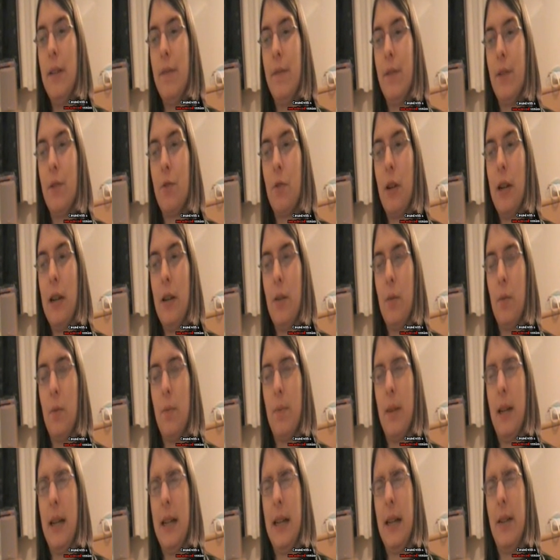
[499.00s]
frustrated with
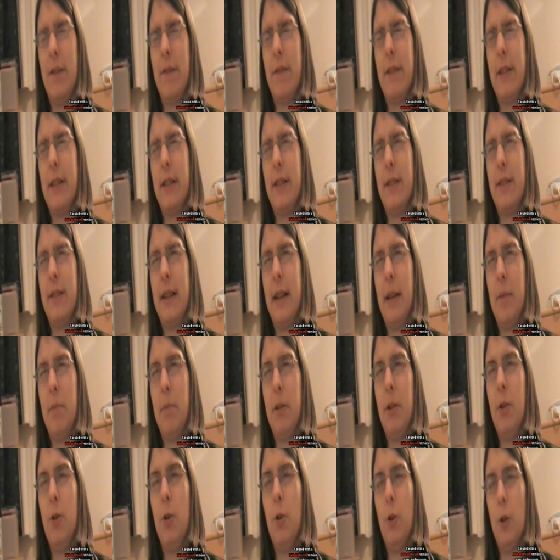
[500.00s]
myself today
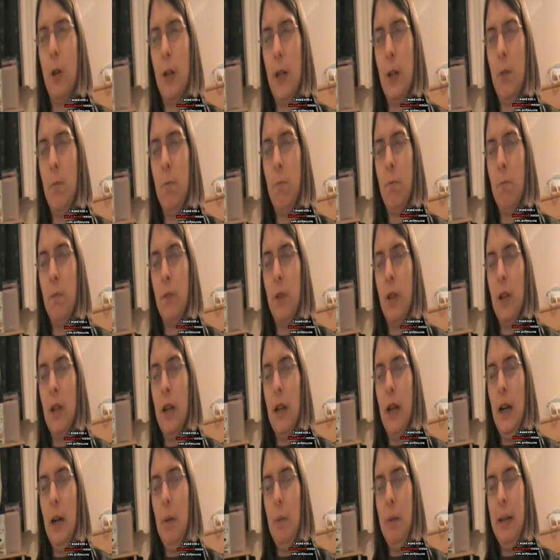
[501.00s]
because
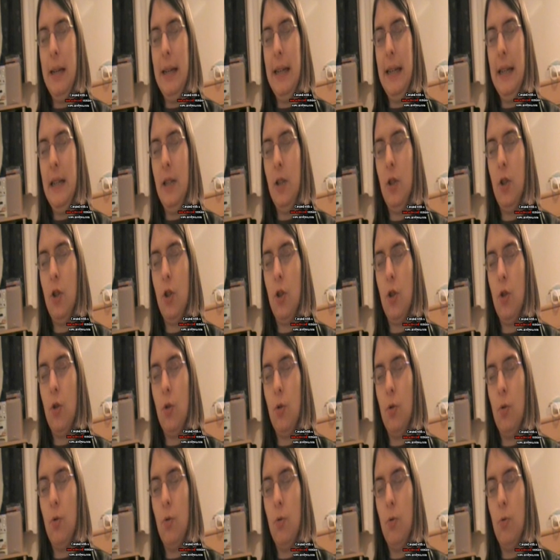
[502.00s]
I went
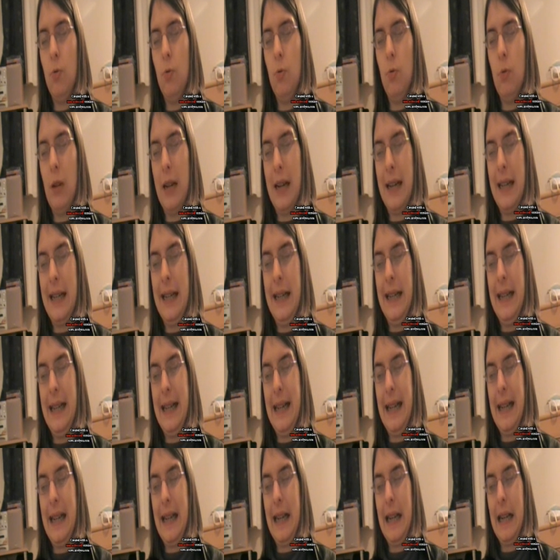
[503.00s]
into
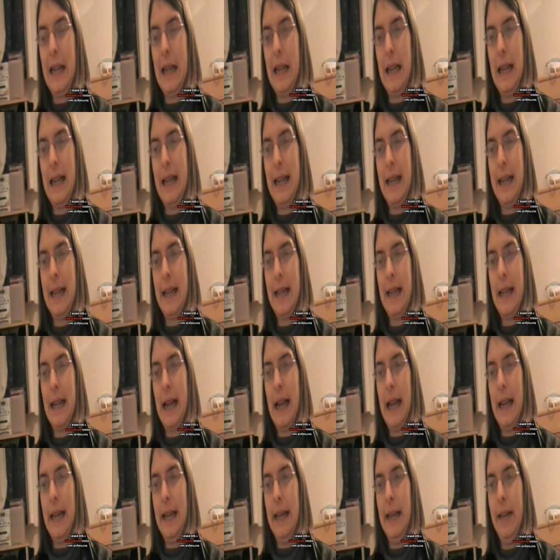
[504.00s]

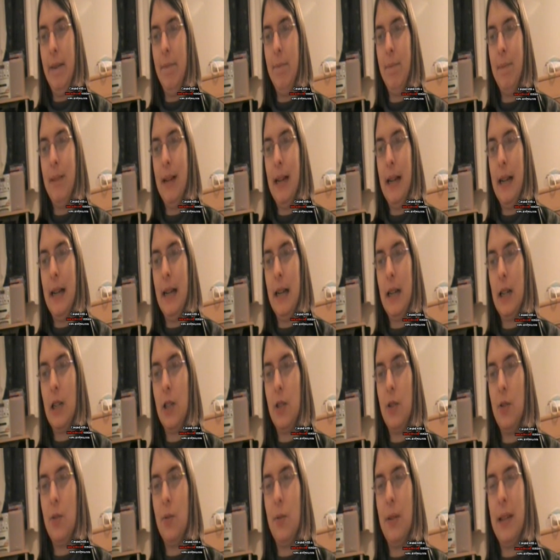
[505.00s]
game
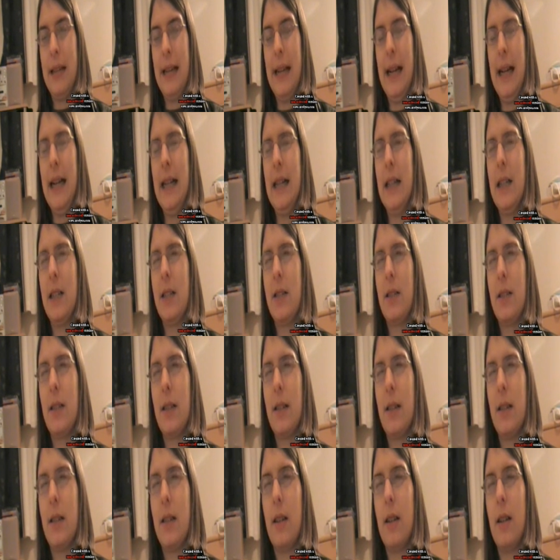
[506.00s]
to get to
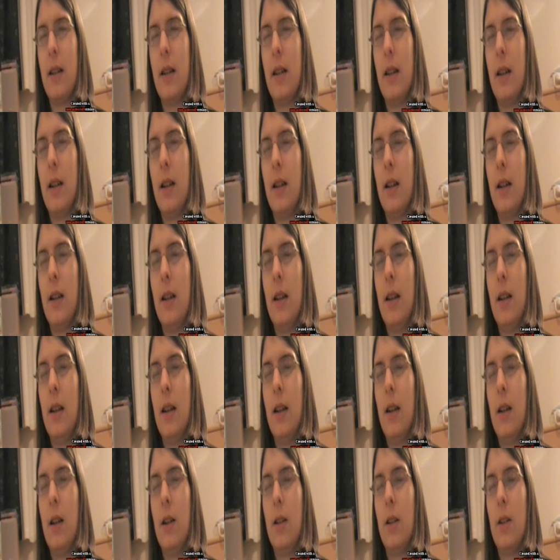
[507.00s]

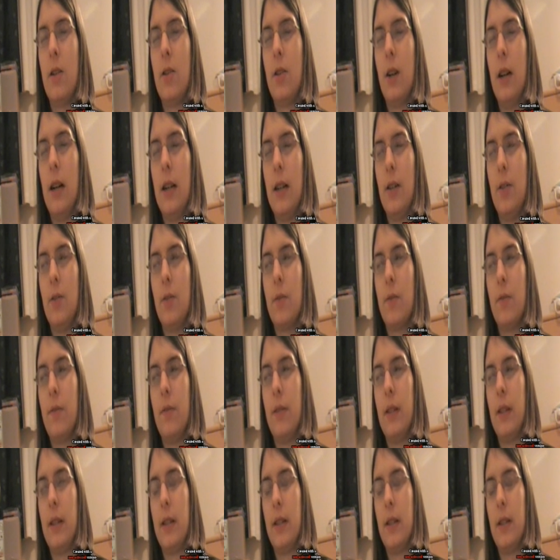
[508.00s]
try and look for
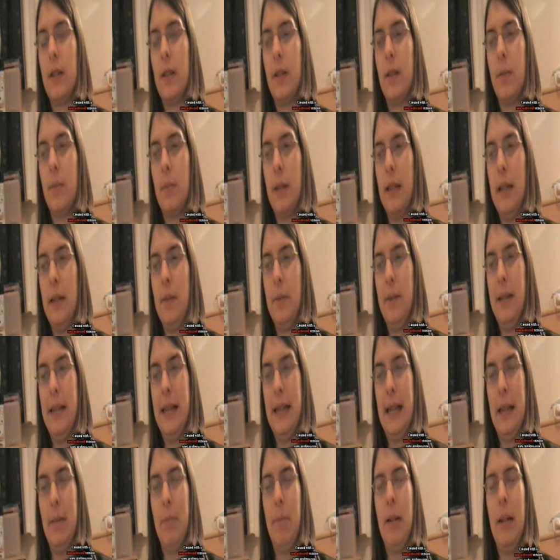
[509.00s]
some of these Wii
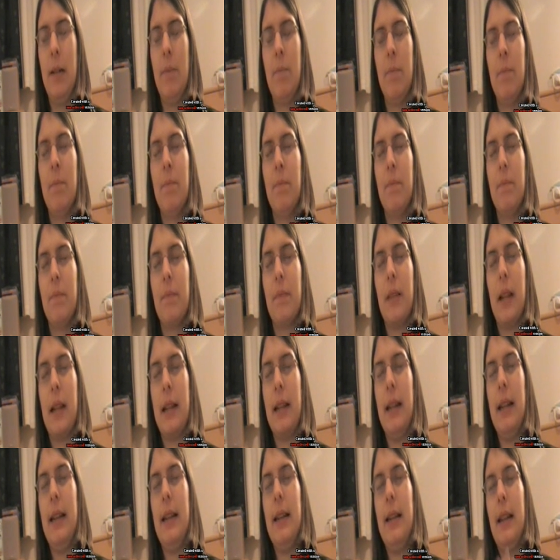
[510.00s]
games and
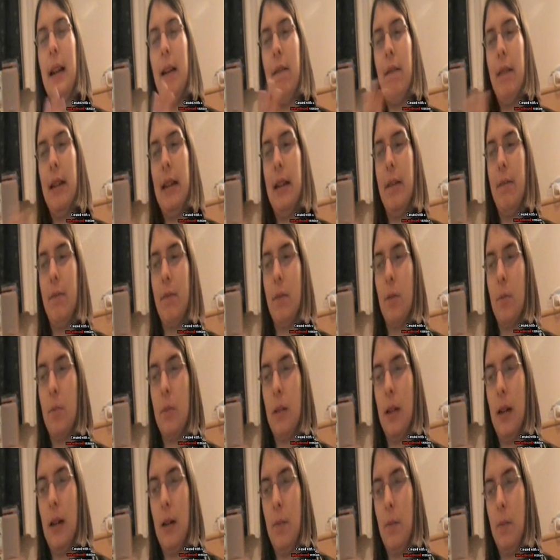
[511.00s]
they didn't have any of them
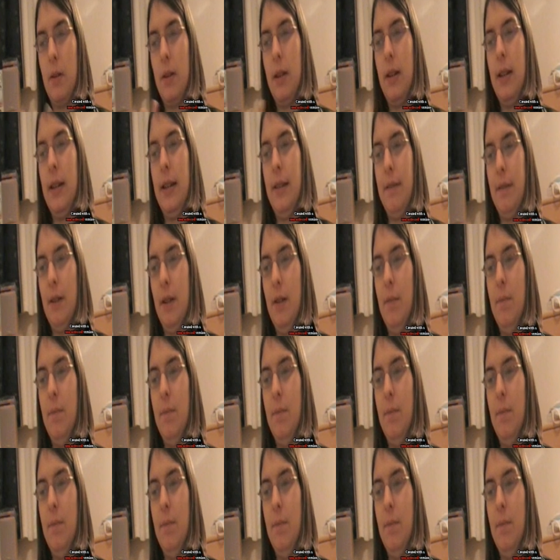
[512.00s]
that I wanted either.